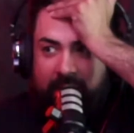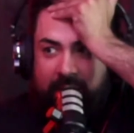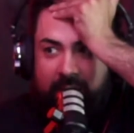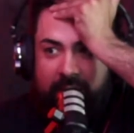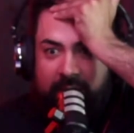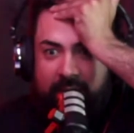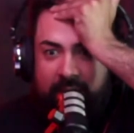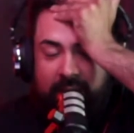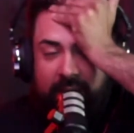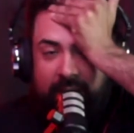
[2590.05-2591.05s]

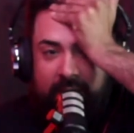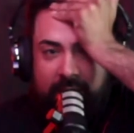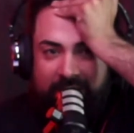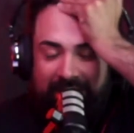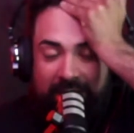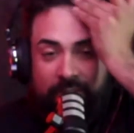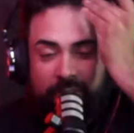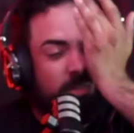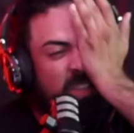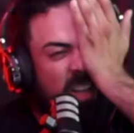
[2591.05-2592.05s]
And I don't
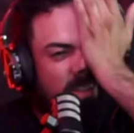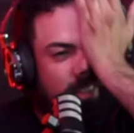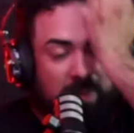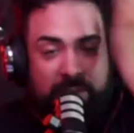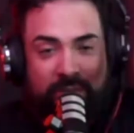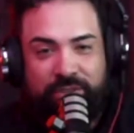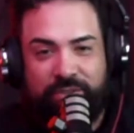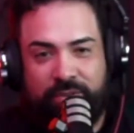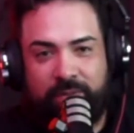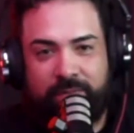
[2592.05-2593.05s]
know. Maybe she
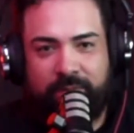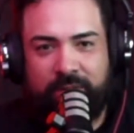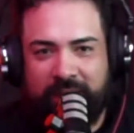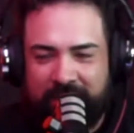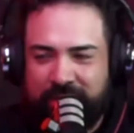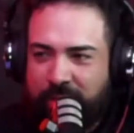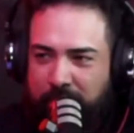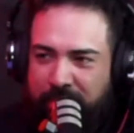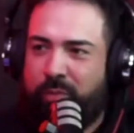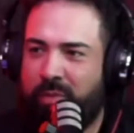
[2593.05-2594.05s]
just couldn't afford, because you could
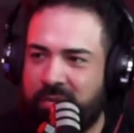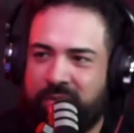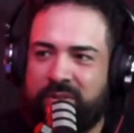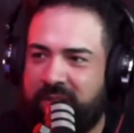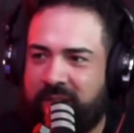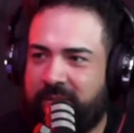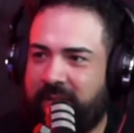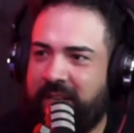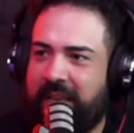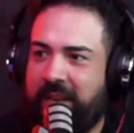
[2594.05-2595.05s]
put the window unit in,
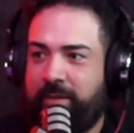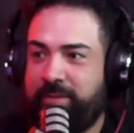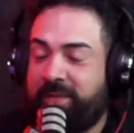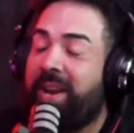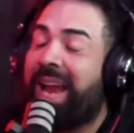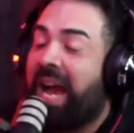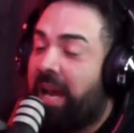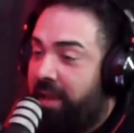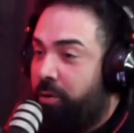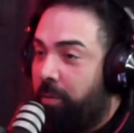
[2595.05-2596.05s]
right? I don't know. It was very
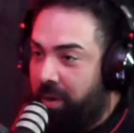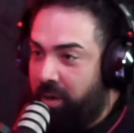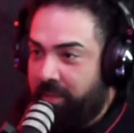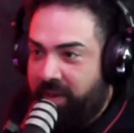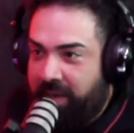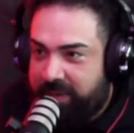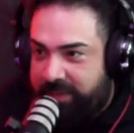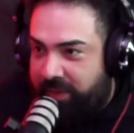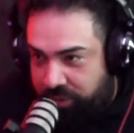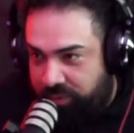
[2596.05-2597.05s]
hot in her apartment, and I was
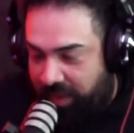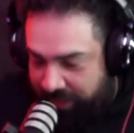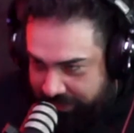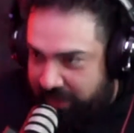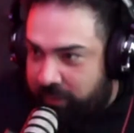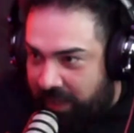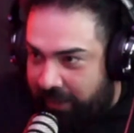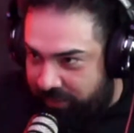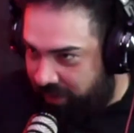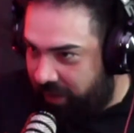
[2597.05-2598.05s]
very drunk. This one
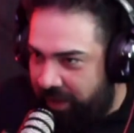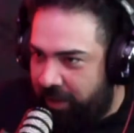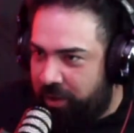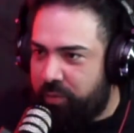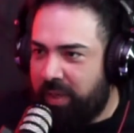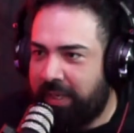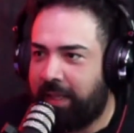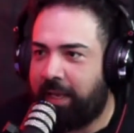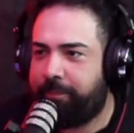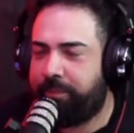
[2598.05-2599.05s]
I drank a
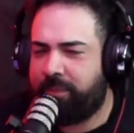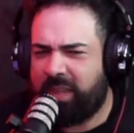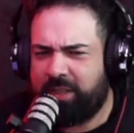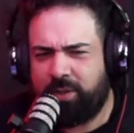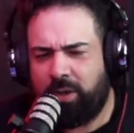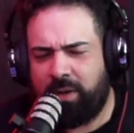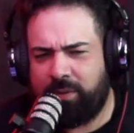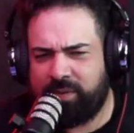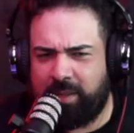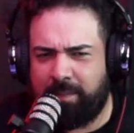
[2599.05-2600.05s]
lot, so I
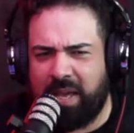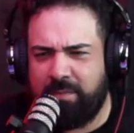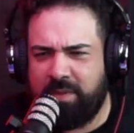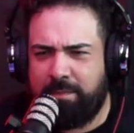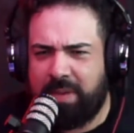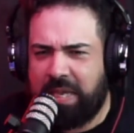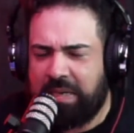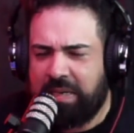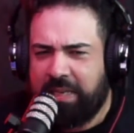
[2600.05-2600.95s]
was at the bottom of the bed,